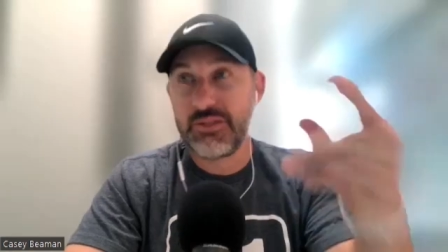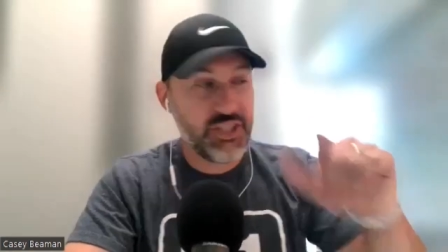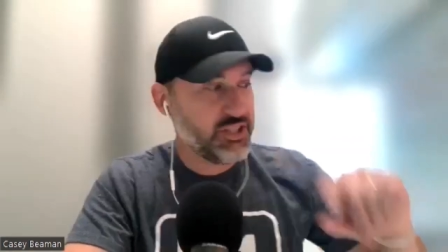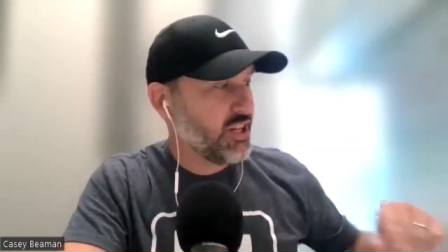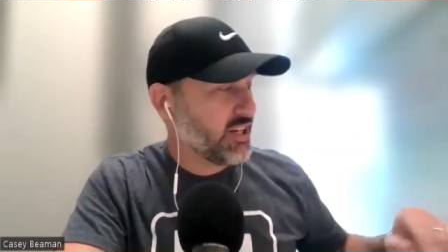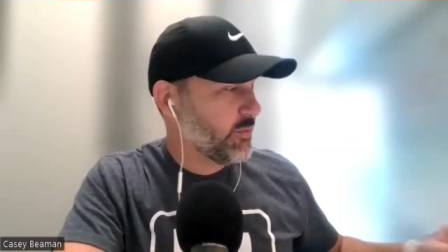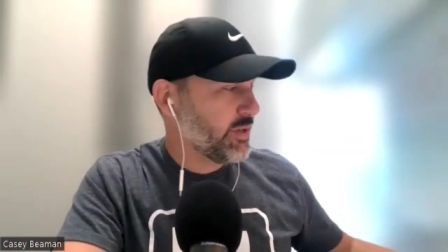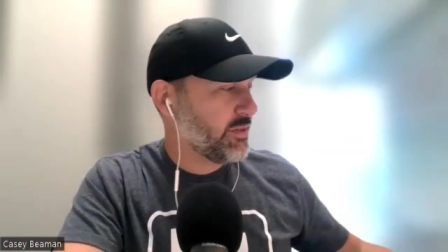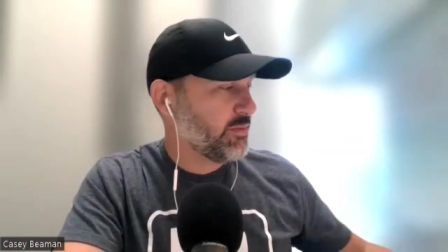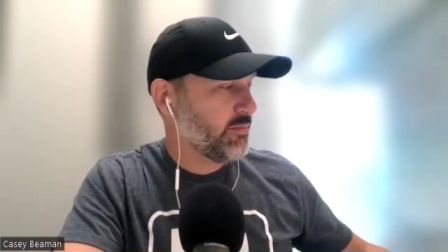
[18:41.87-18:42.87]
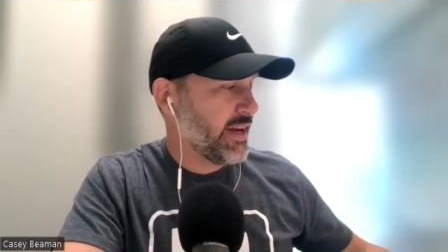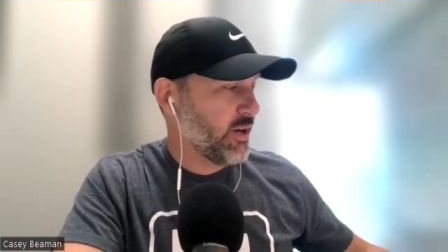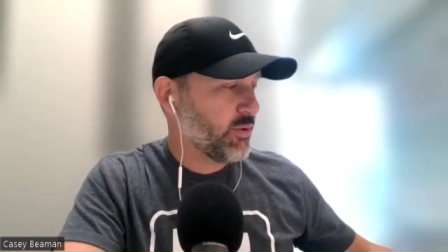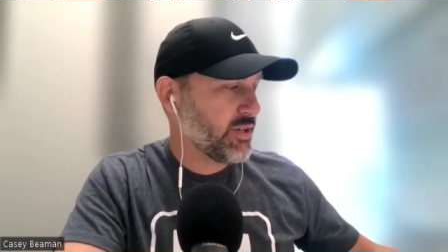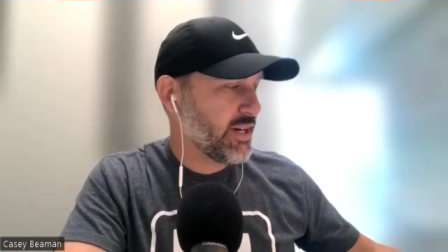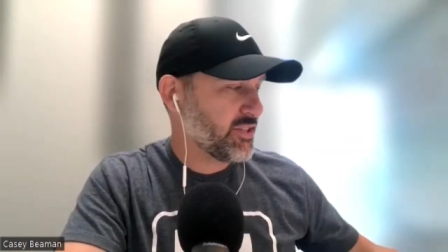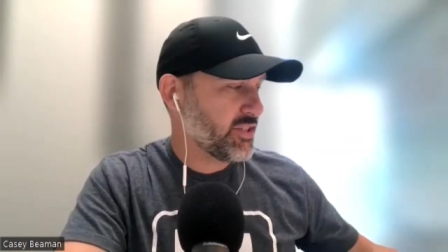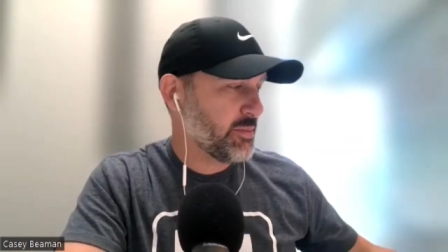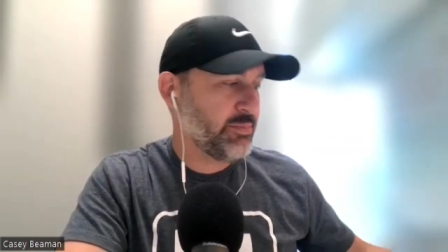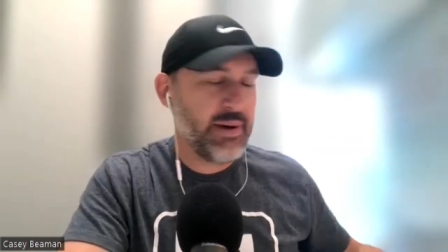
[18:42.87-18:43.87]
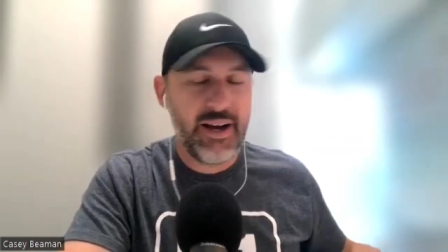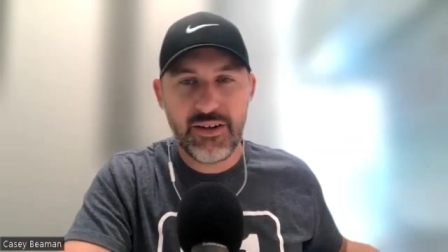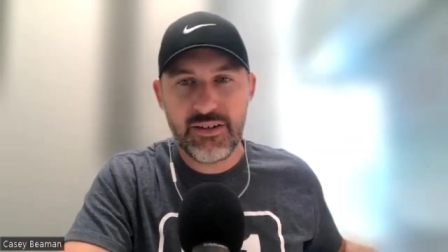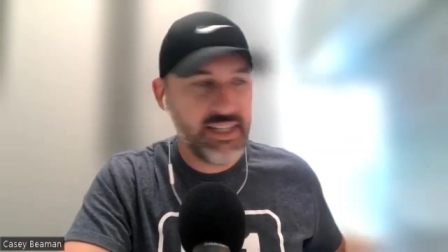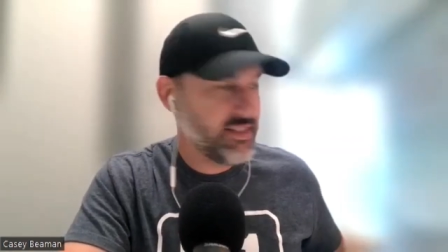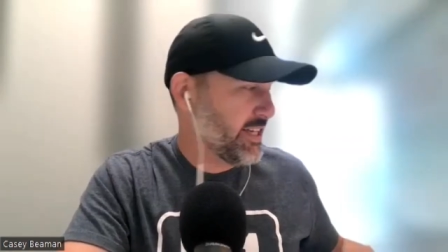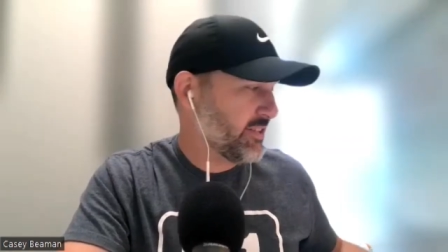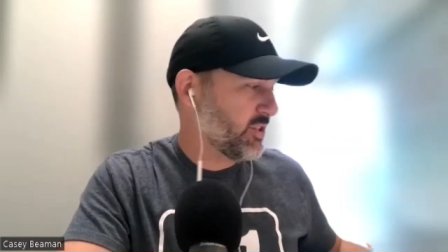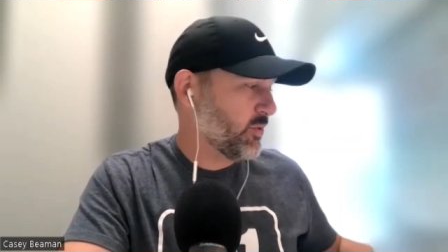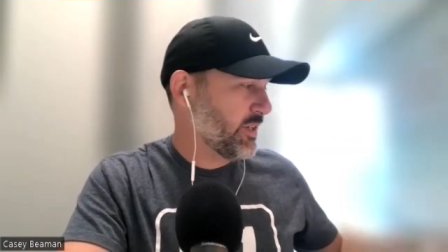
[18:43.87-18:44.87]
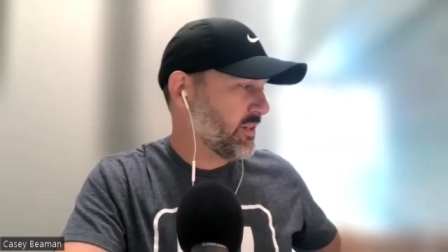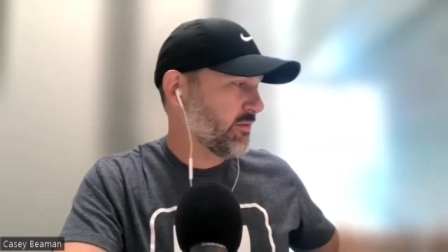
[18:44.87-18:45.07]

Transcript: You know, I was just talking with my owner actually about ETSU.